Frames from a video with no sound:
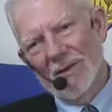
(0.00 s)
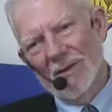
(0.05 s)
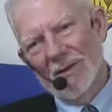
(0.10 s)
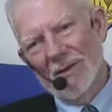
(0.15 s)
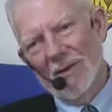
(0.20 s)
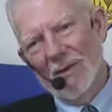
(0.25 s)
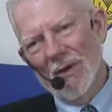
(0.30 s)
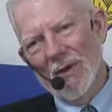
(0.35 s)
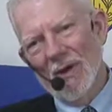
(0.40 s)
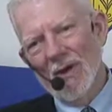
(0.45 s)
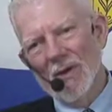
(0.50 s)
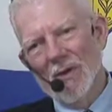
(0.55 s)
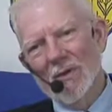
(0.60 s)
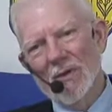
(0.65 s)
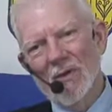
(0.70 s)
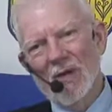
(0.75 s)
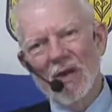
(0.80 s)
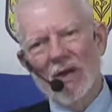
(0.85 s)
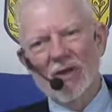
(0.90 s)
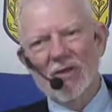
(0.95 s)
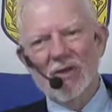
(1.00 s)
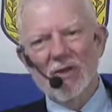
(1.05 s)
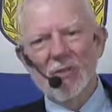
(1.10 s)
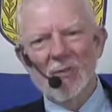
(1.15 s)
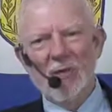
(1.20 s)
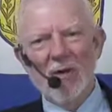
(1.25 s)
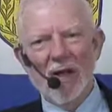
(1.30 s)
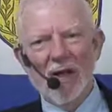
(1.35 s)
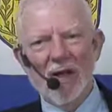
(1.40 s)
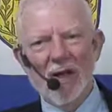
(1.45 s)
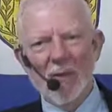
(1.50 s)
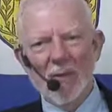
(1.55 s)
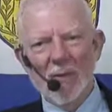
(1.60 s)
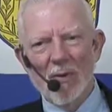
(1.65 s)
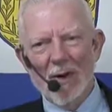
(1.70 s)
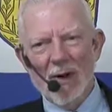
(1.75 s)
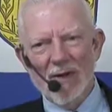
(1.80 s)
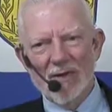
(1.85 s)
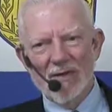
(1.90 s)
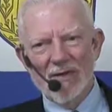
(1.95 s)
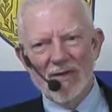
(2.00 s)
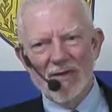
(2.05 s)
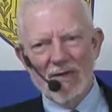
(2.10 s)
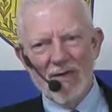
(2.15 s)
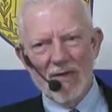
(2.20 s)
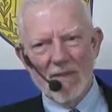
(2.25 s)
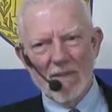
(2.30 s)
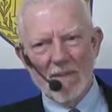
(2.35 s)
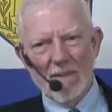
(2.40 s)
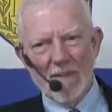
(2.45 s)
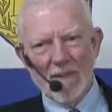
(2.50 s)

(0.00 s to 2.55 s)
Well, because he's breaking prophecy.